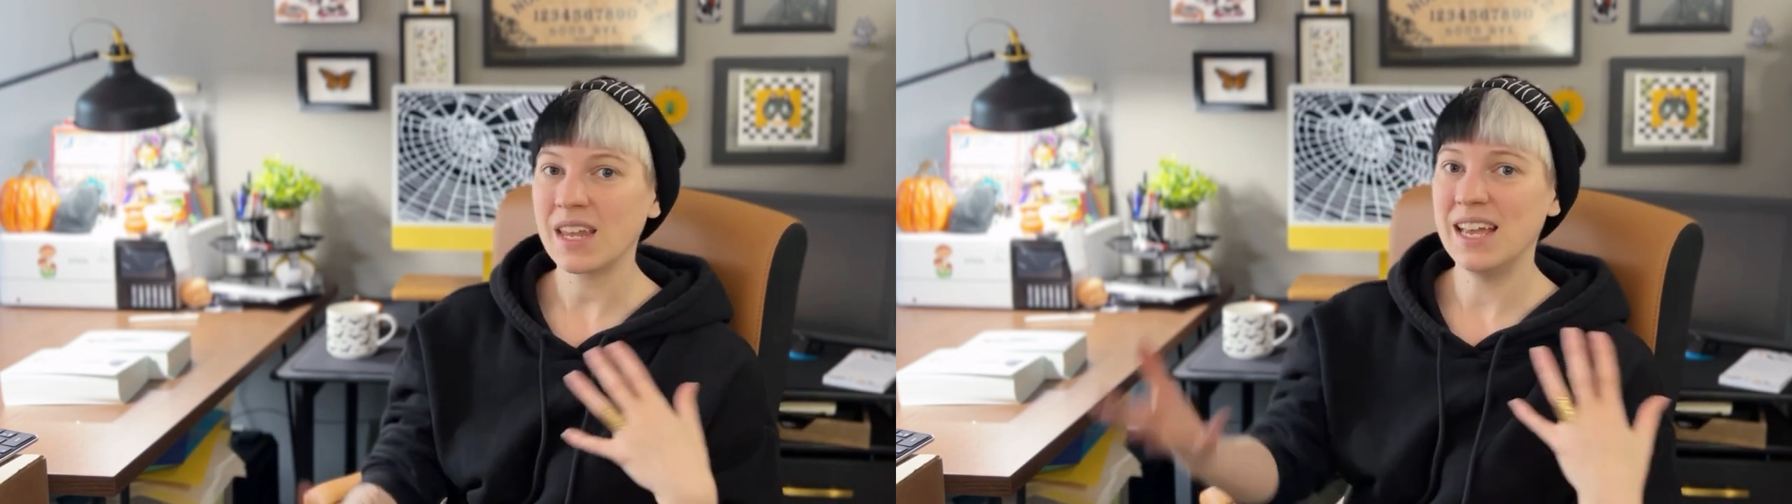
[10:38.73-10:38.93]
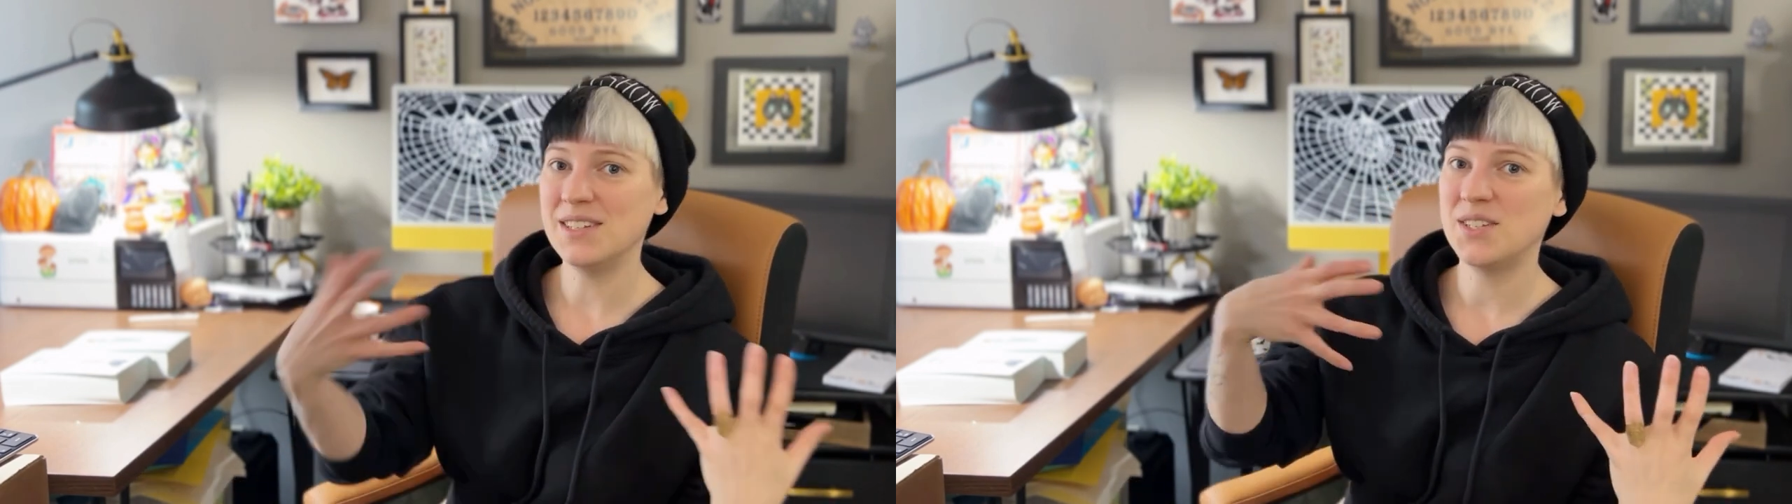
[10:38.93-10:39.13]

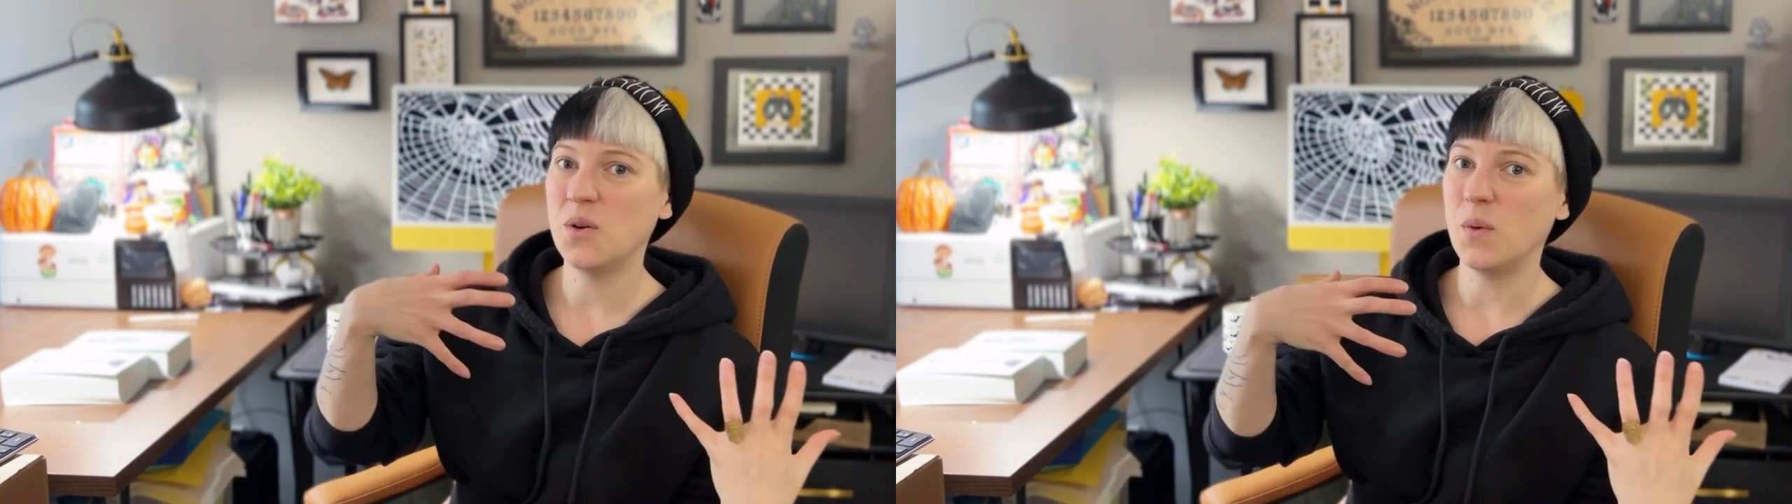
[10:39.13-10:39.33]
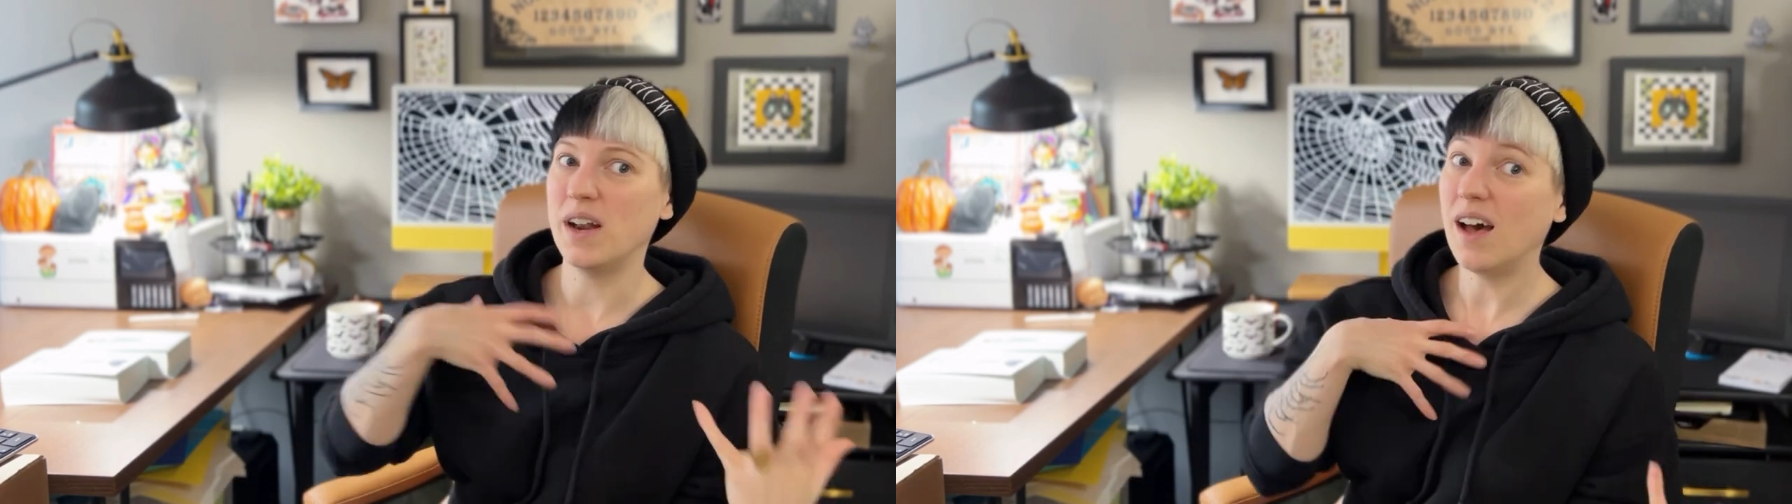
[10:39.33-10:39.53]
And so
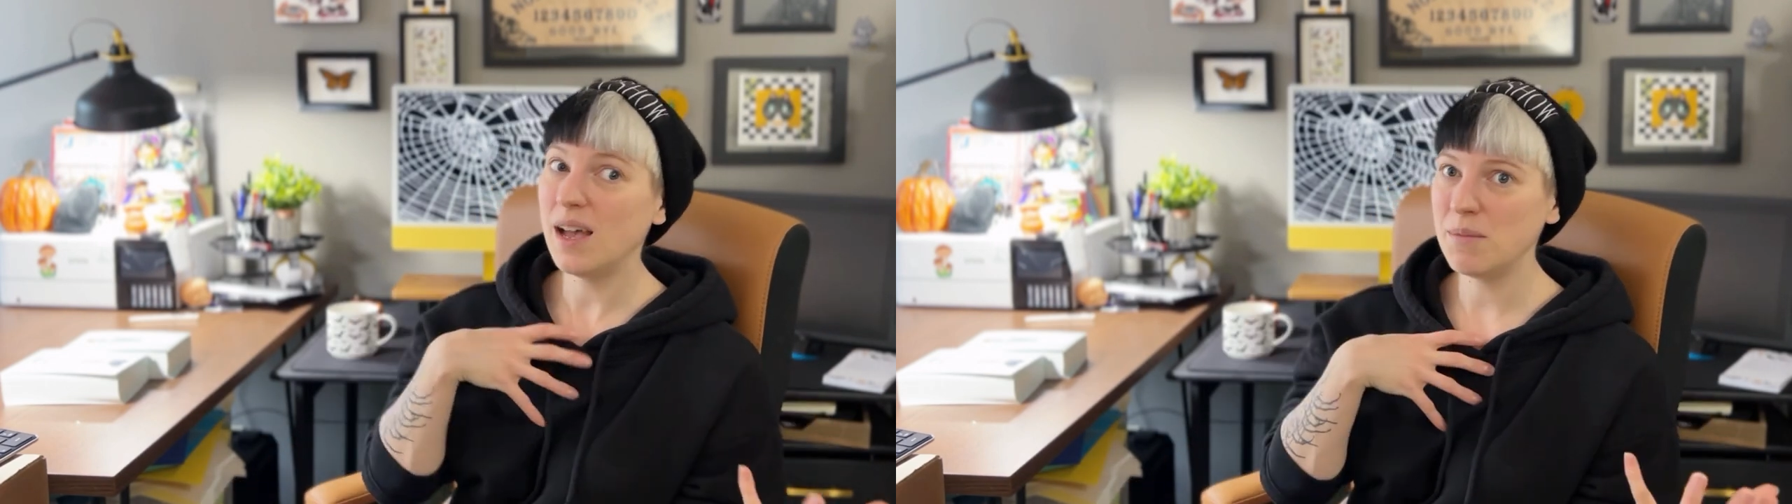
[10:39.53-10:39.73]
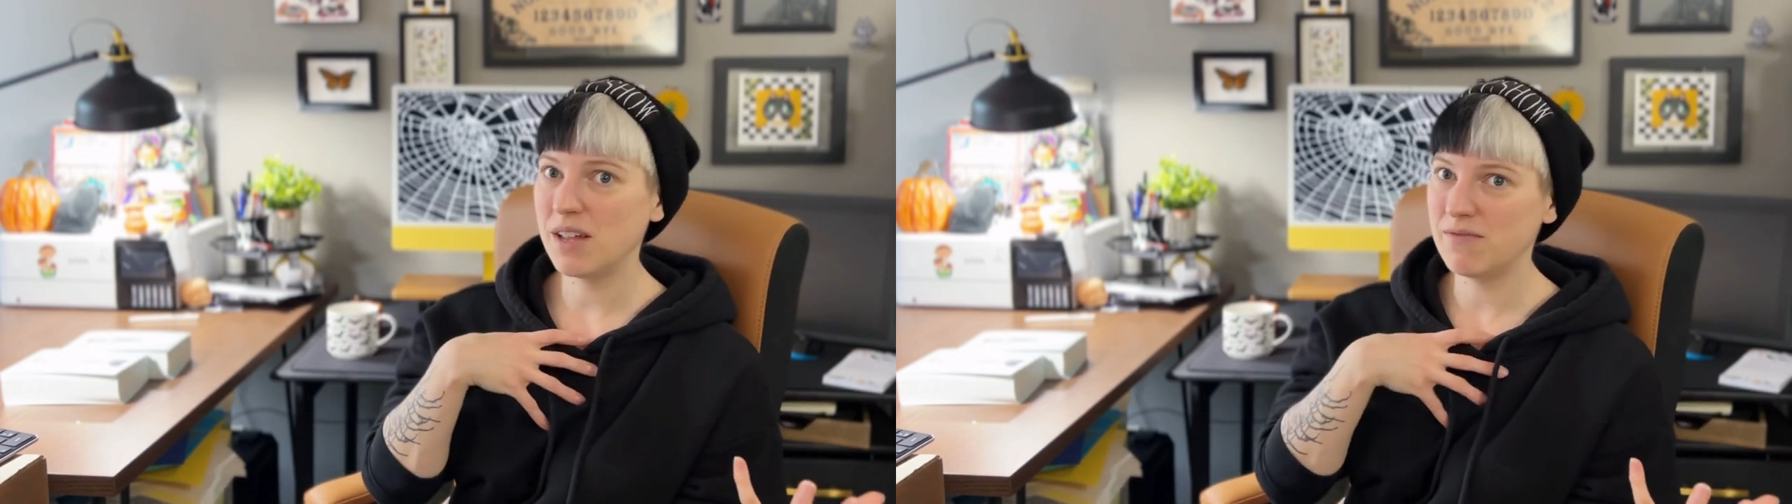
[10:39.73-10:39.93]
when I'm
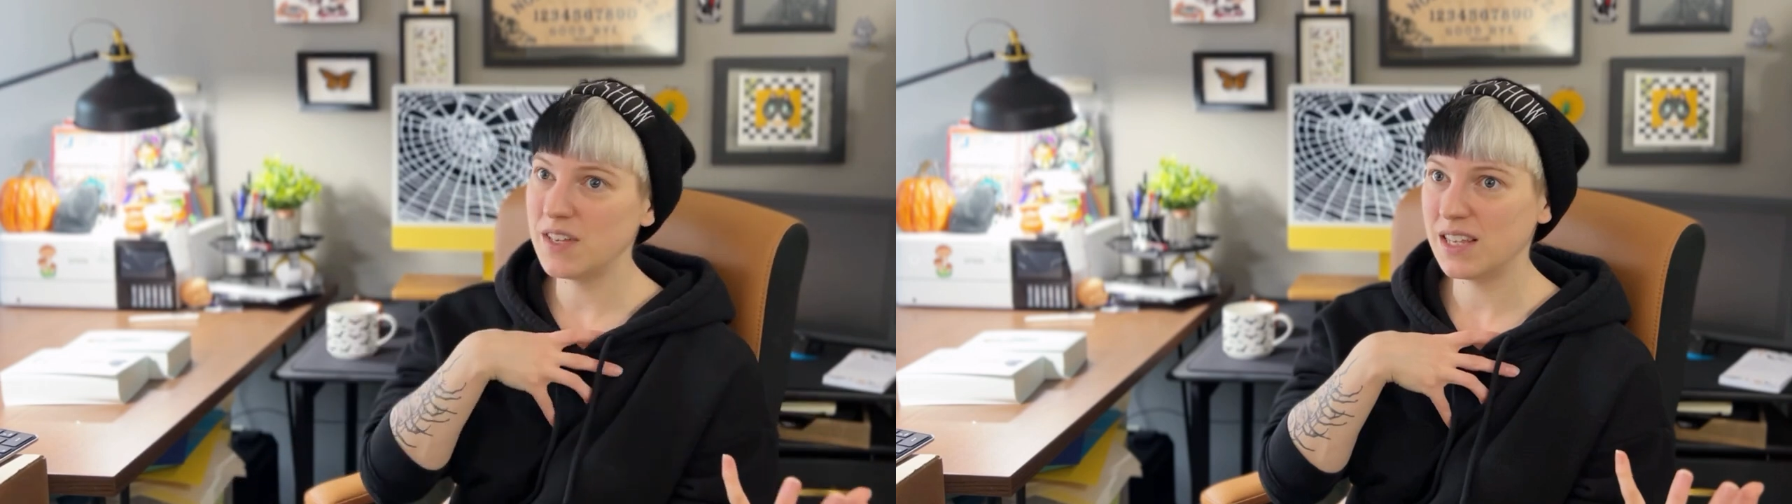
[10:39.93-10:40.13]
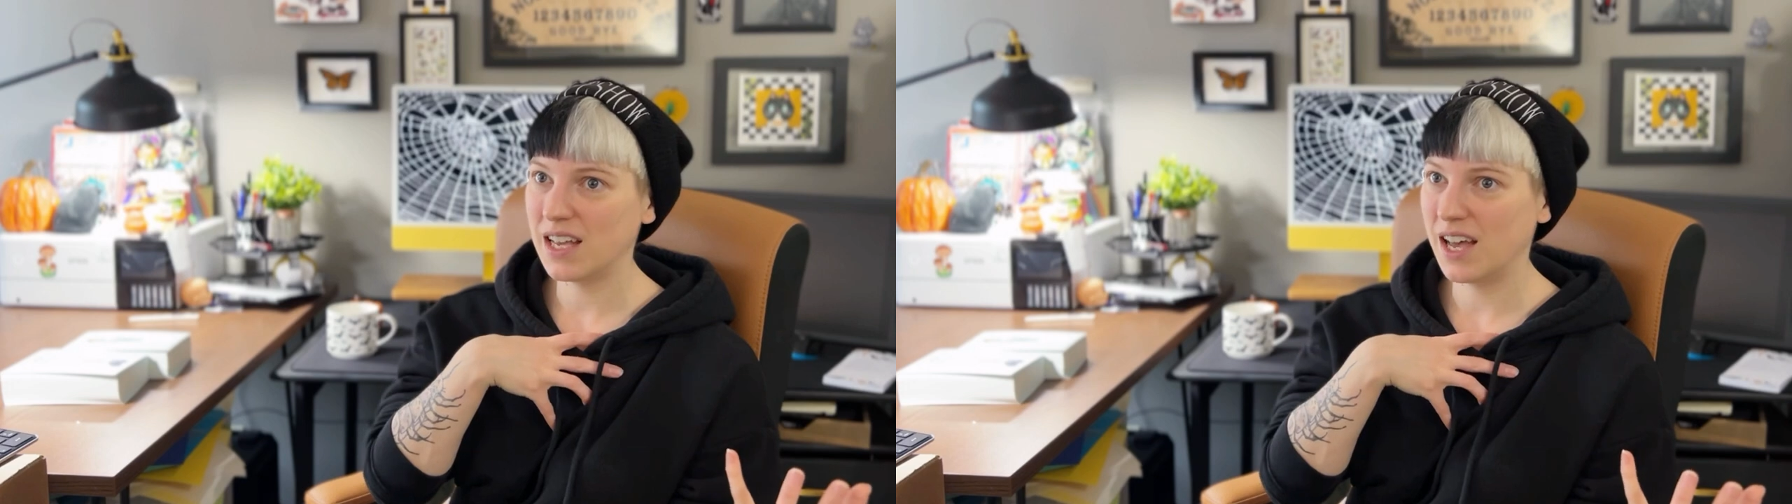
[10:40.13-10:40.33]
not
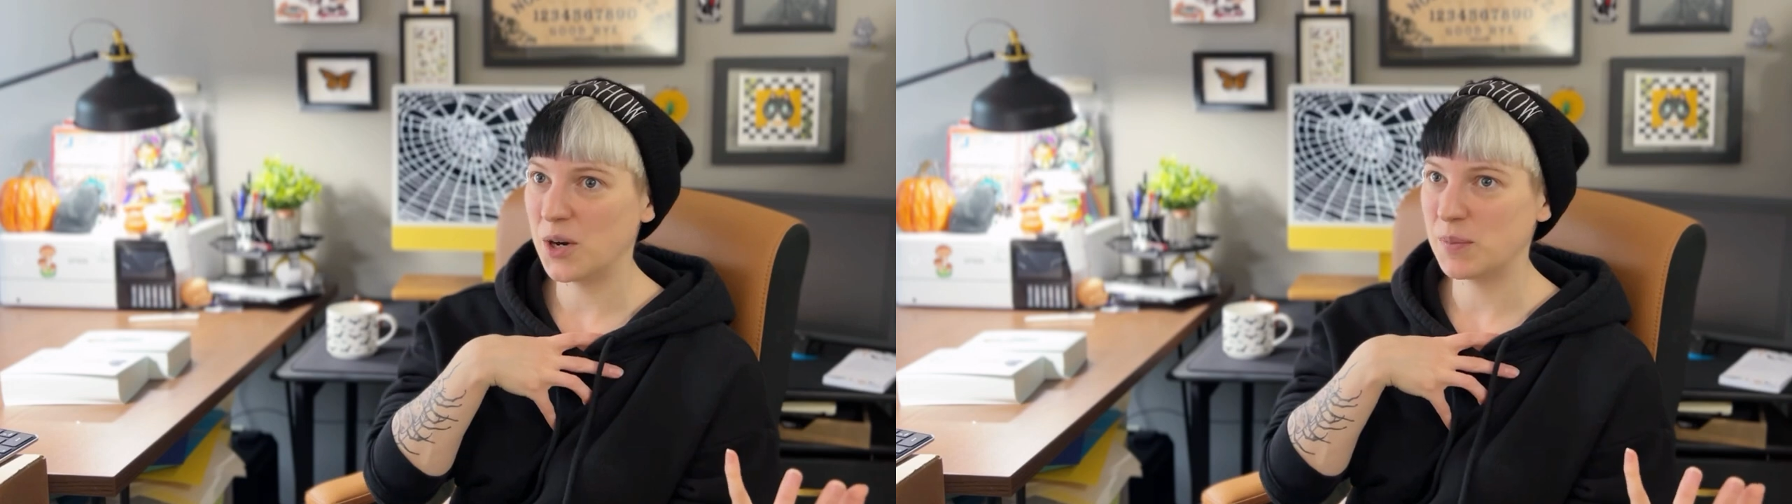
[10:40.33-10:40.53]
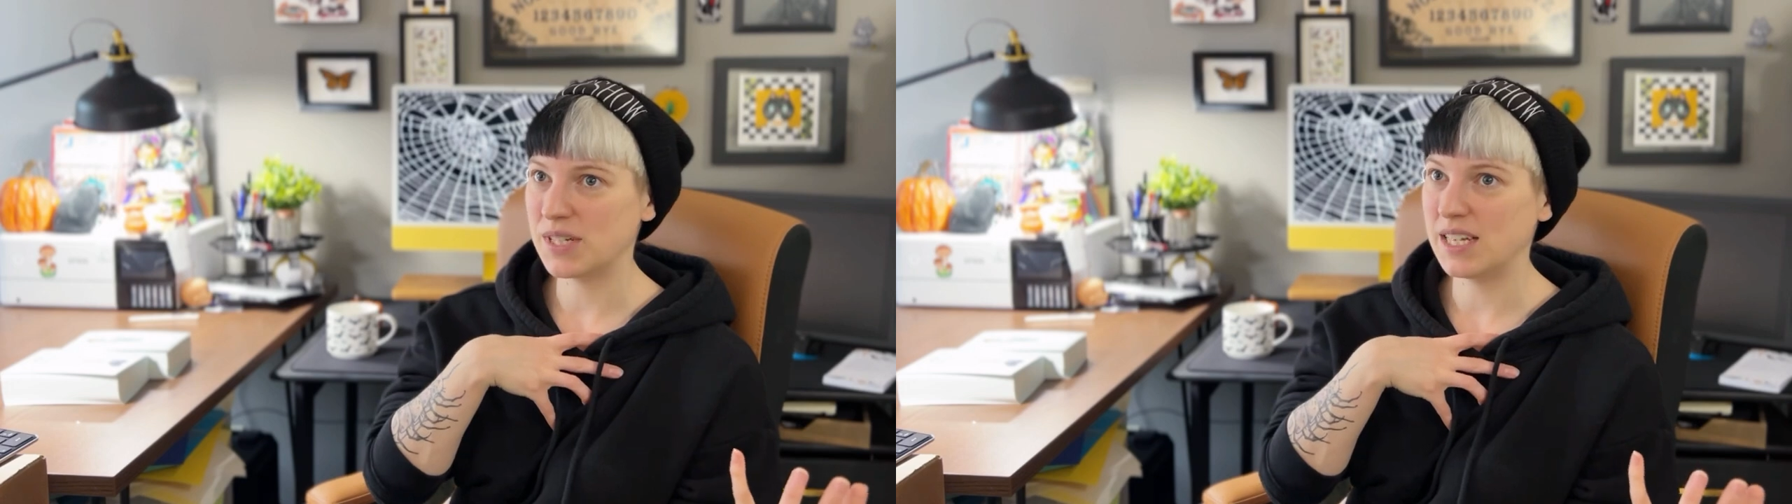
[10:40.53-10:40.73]
feeling
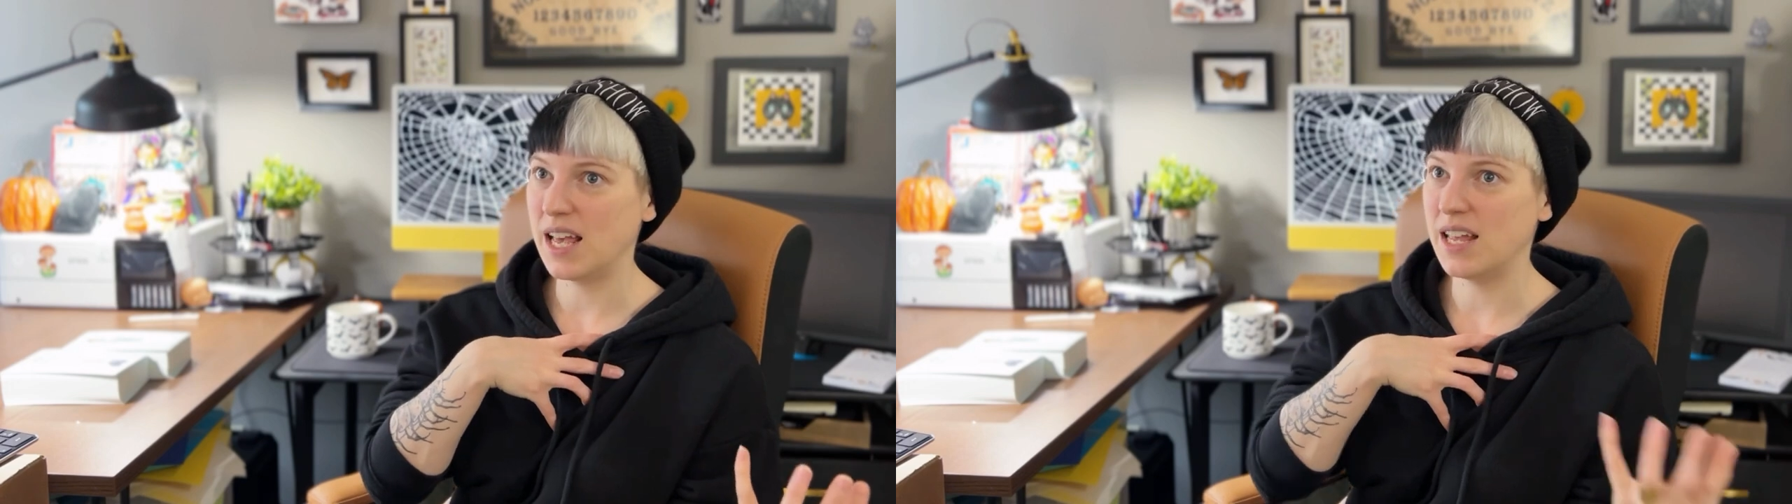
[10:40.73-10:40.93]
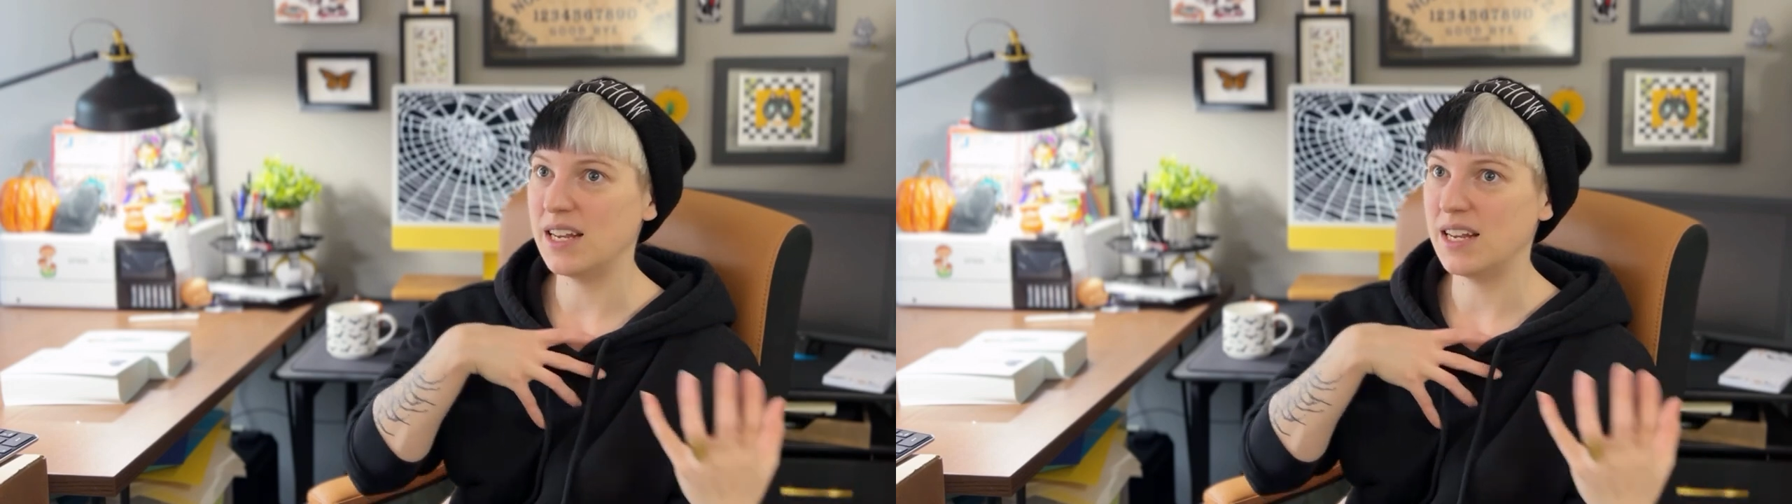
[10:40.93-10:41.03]
100%,